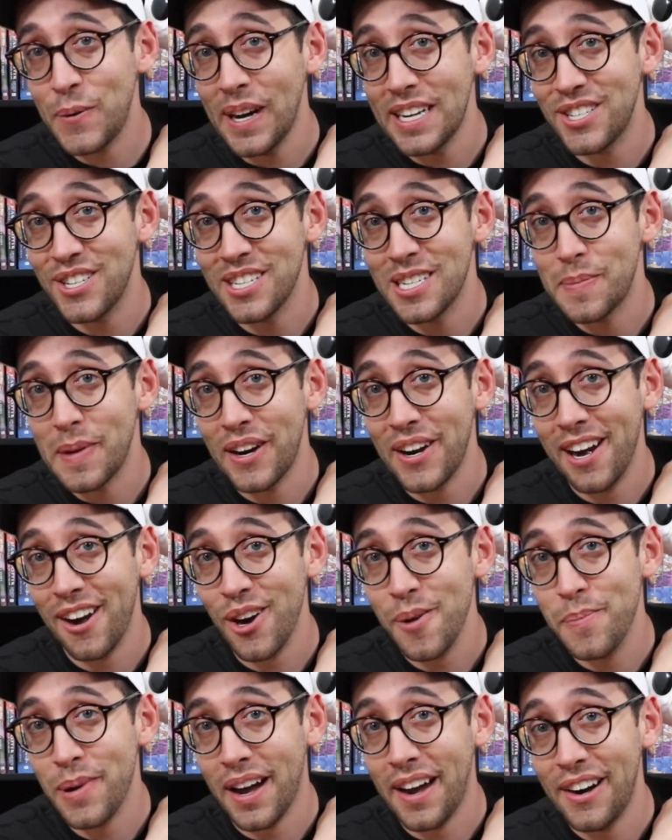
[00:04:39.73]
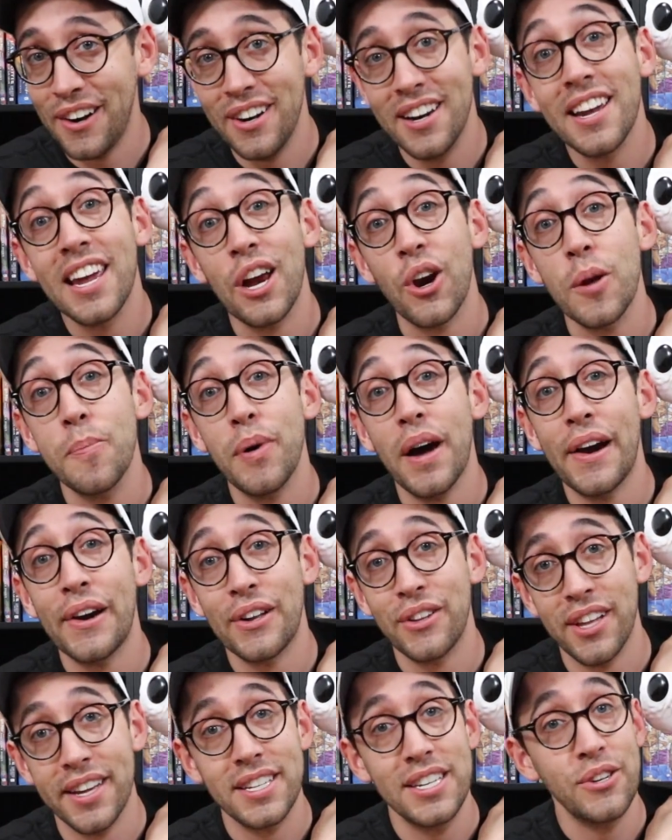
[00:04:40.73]
questions about Harry Potter, Harry Potter
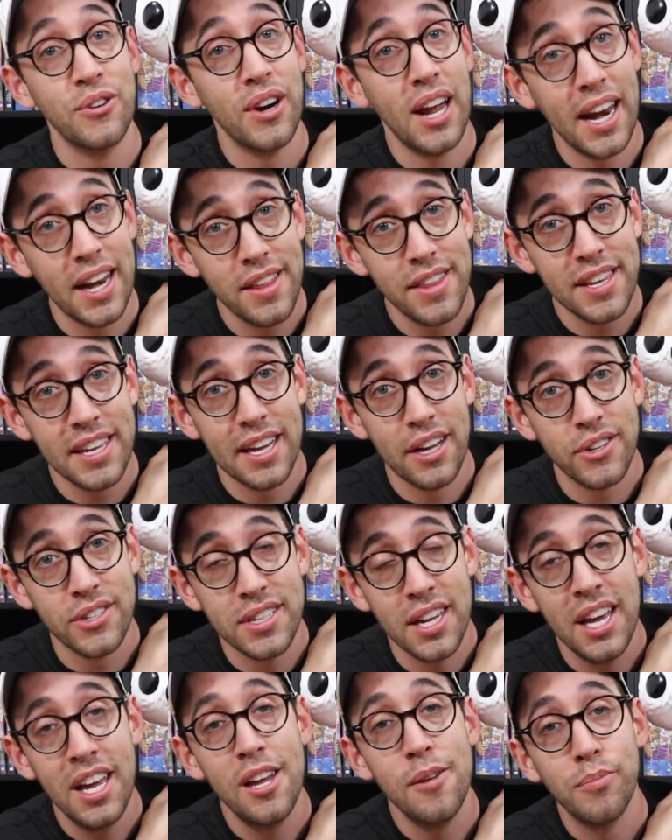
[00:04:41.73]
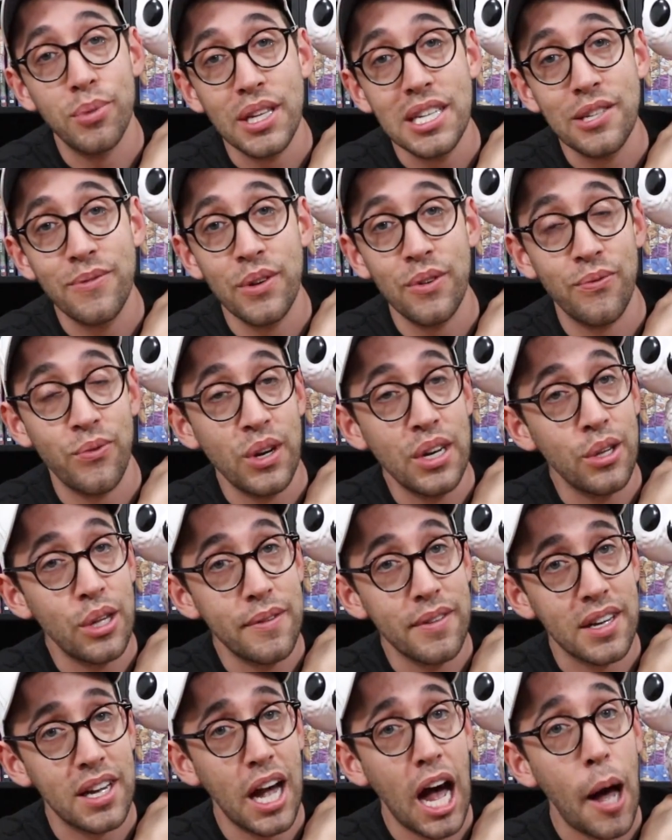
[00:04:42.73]
collecting, or anything else, please feel free to
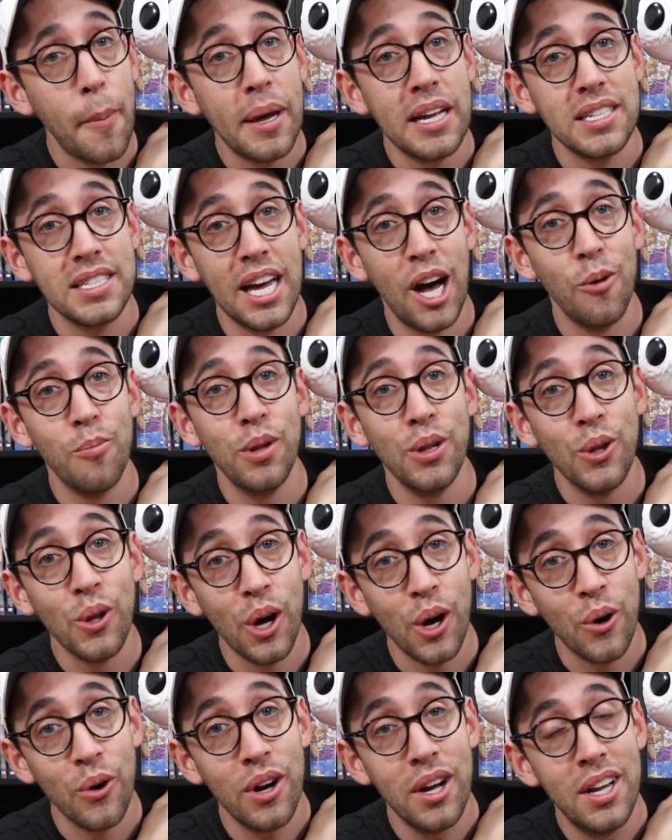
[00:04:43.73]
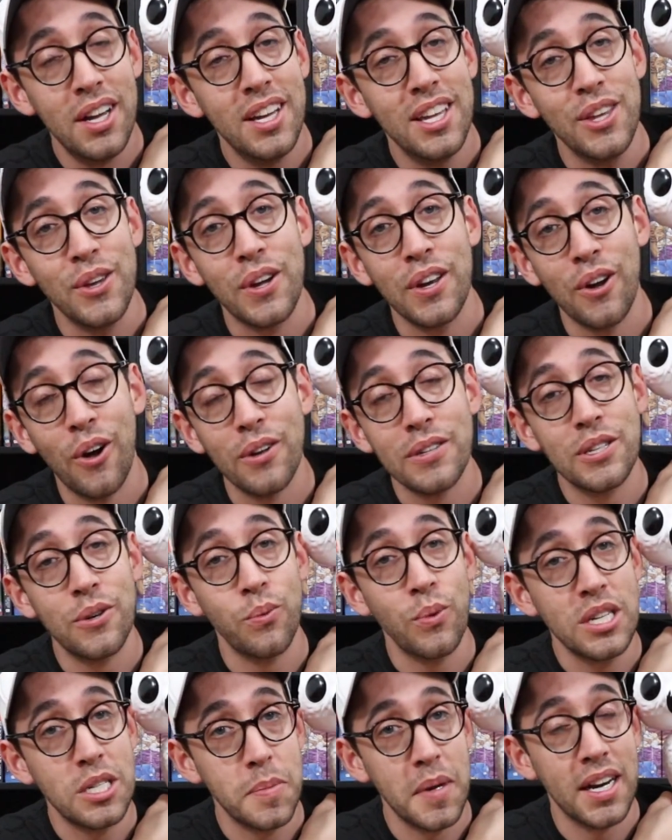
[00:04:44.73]
leave a comment down below. You can also
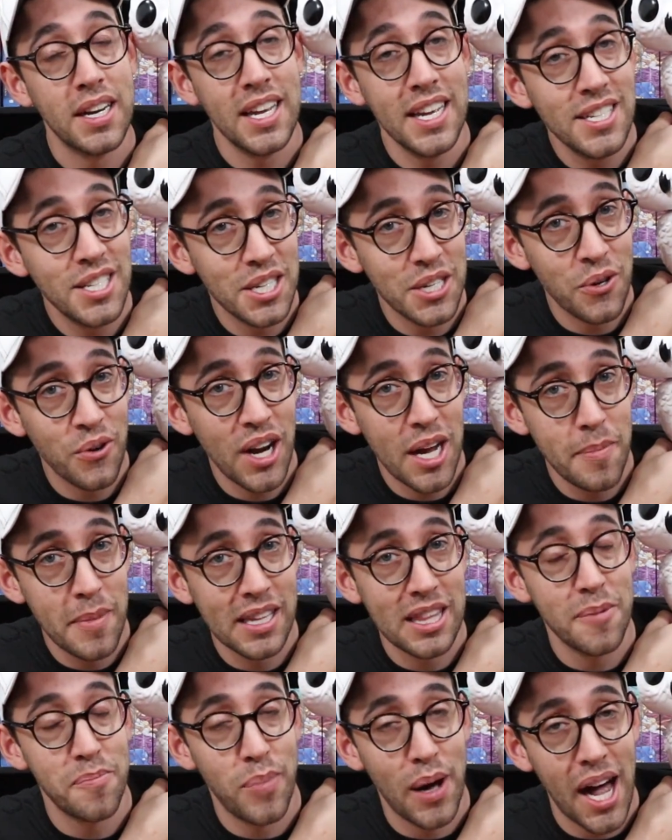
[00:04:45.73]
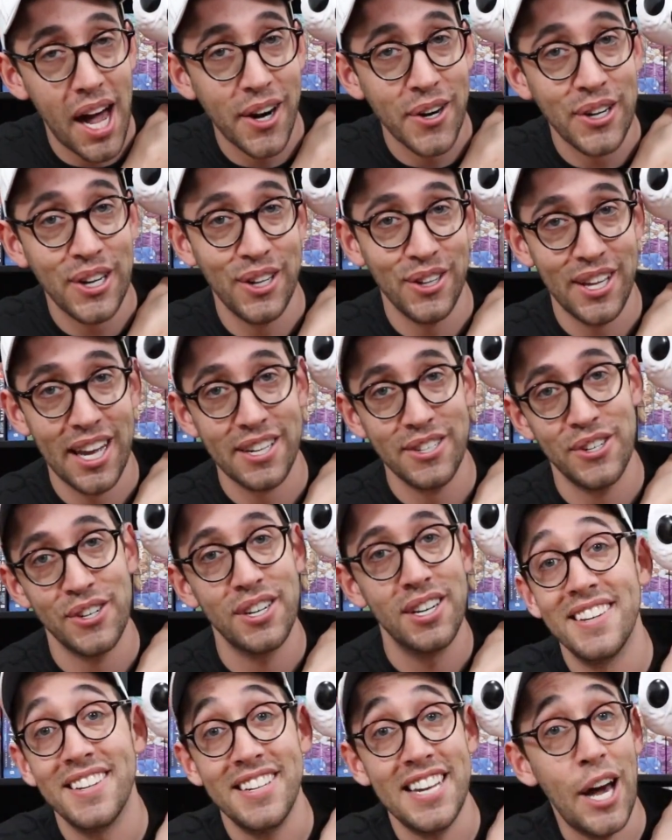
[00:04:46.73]
reach me on Instagram at the Potter
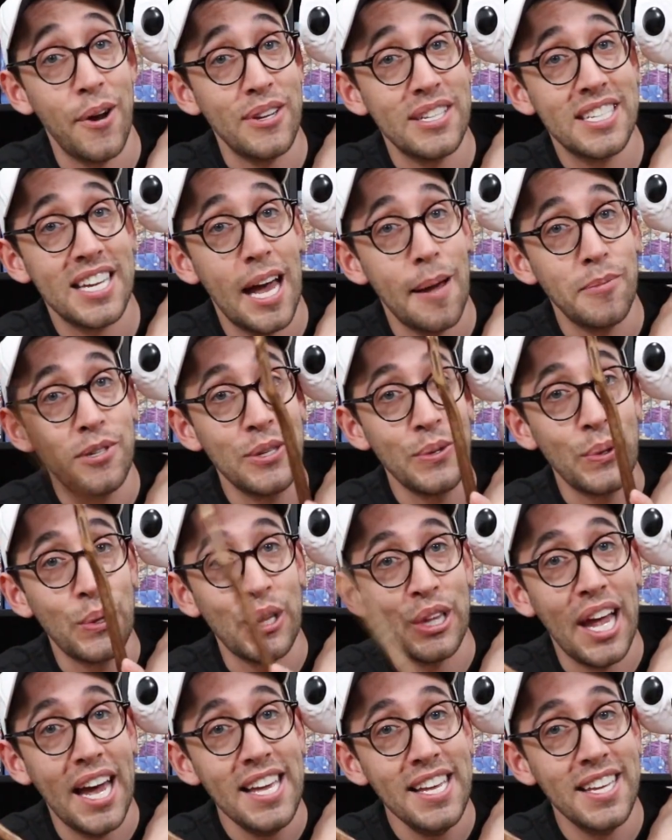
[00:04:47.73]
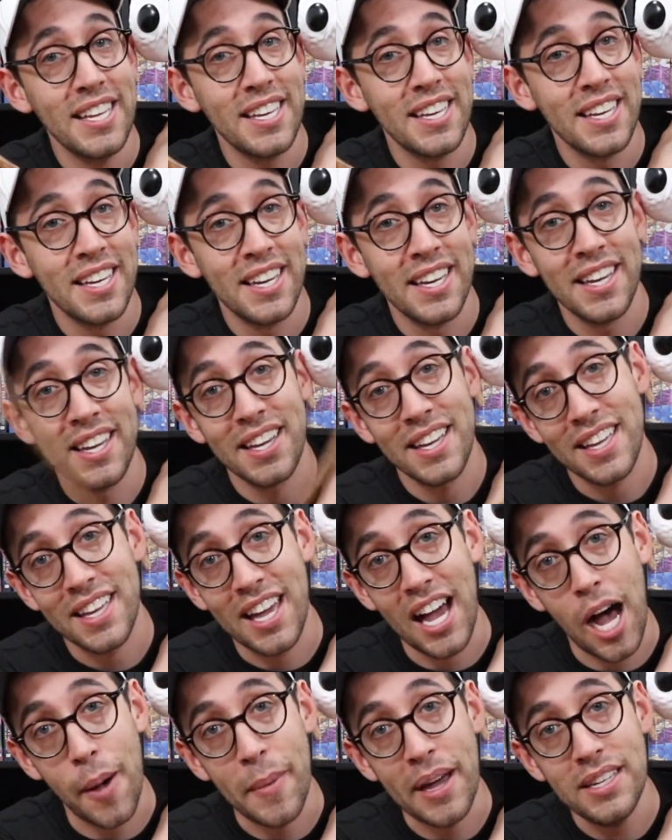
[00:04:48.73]
Collector. Now it is time to like,
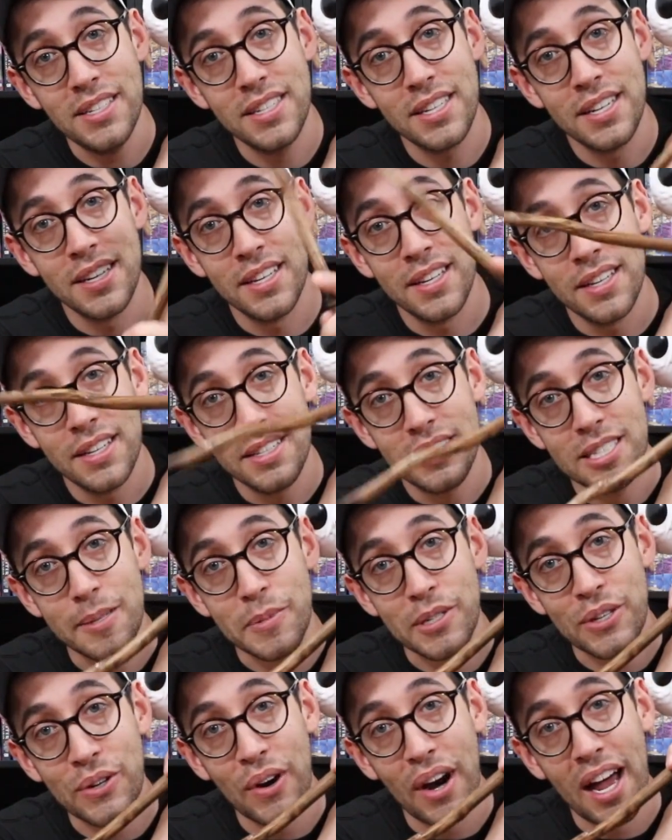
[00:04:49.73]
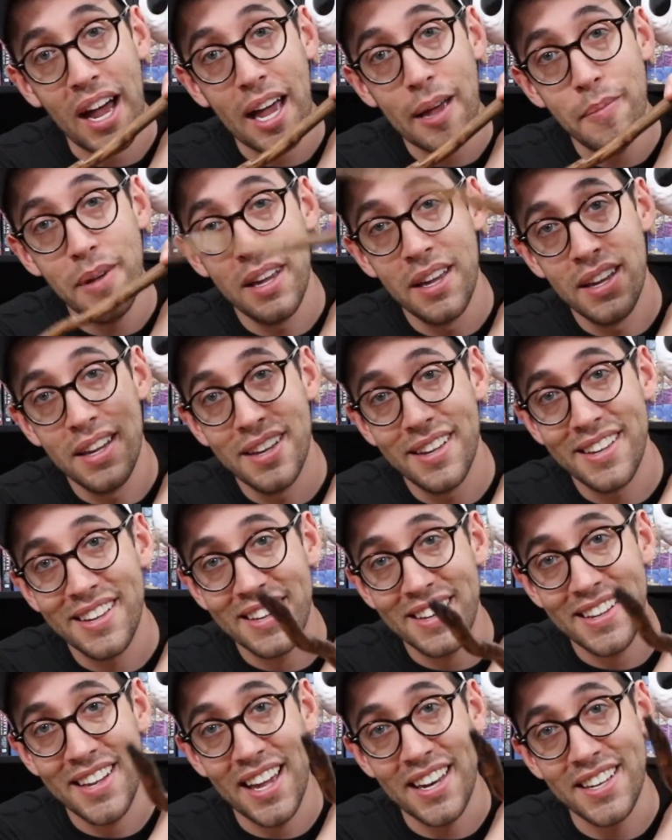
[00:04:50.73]
comment, subscribe,
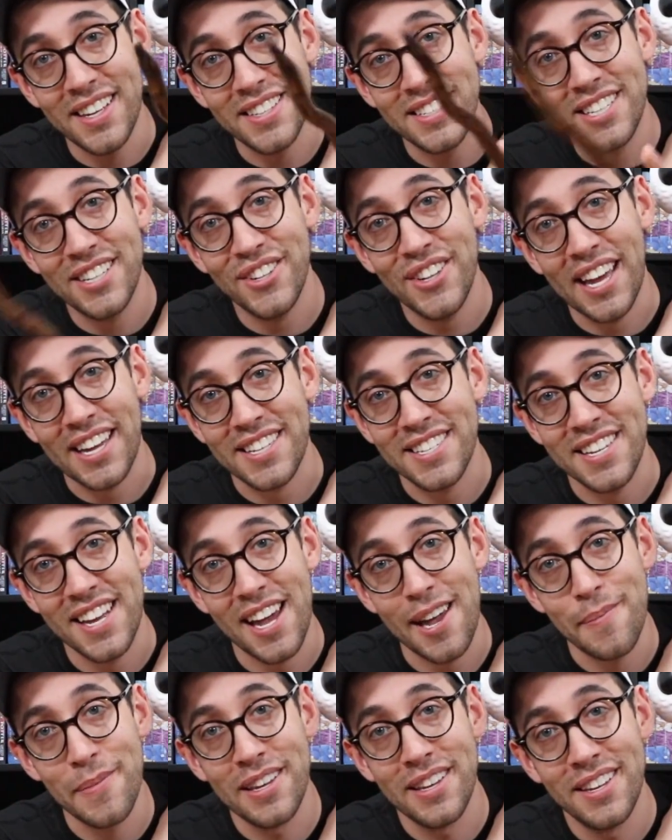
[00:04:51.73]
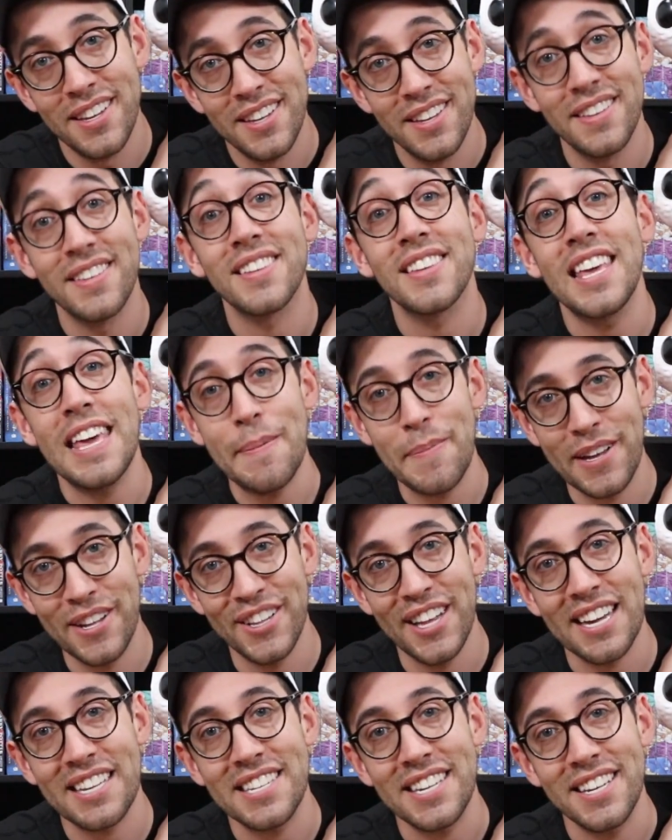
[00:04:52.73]
and until next time, keep
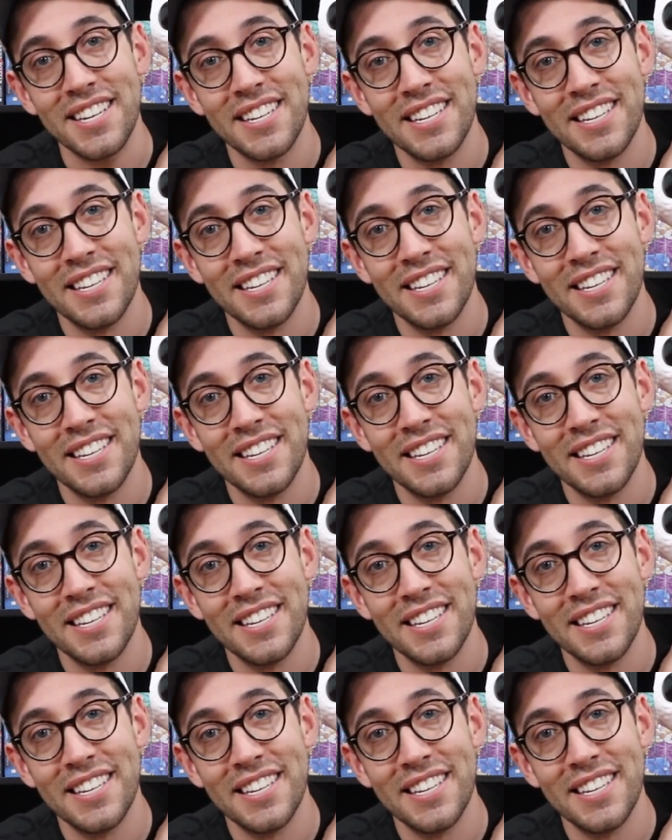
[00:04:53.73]
collecting.